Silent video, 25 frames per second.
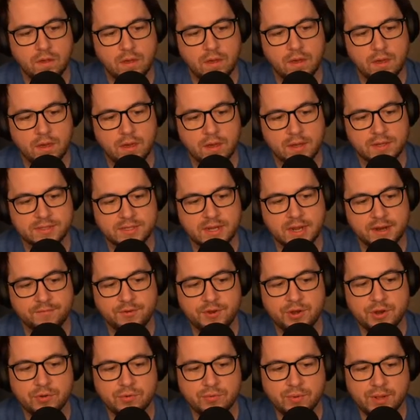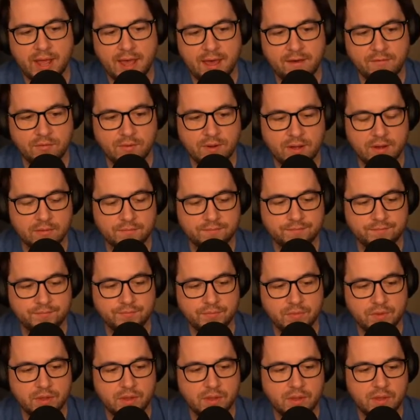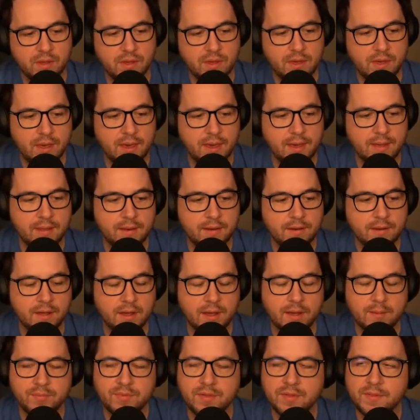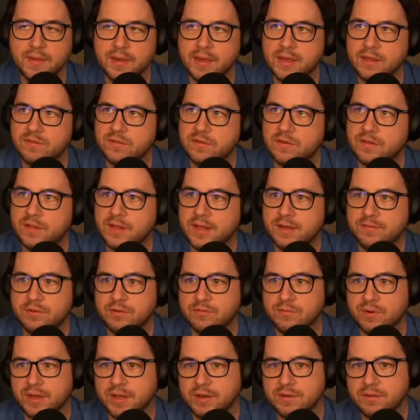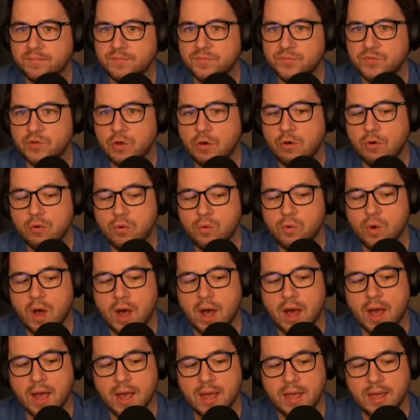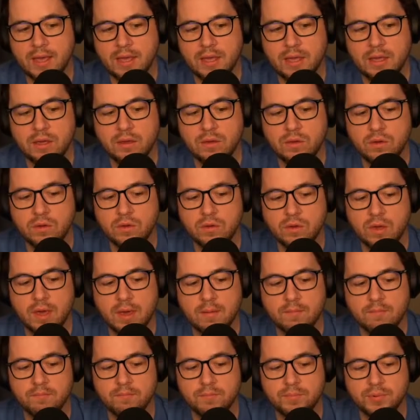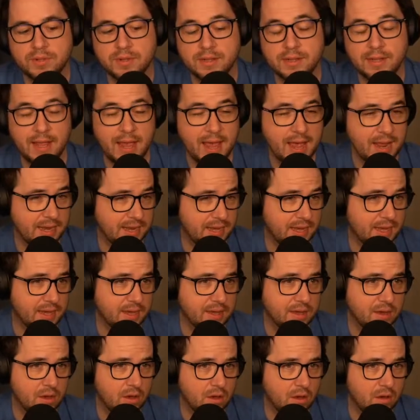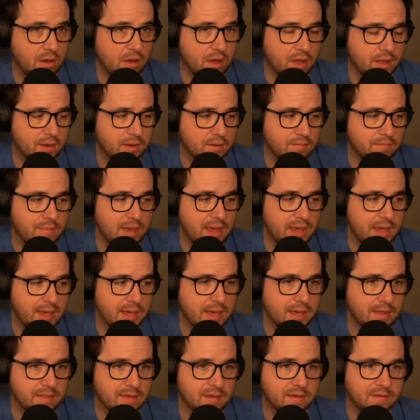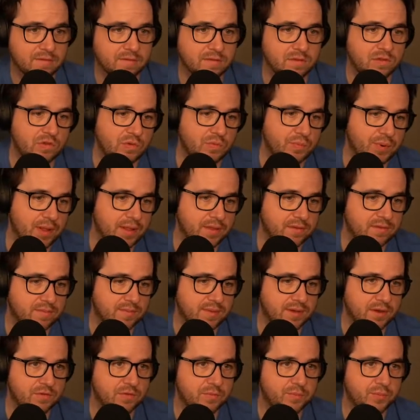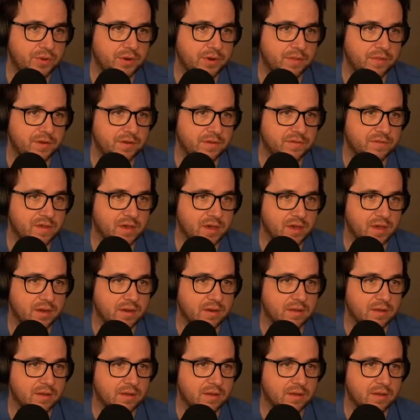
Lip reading: Because not every node will have a route. And then that gets into the left and right. So I am planning on making this, and this is probably something I should put in the design,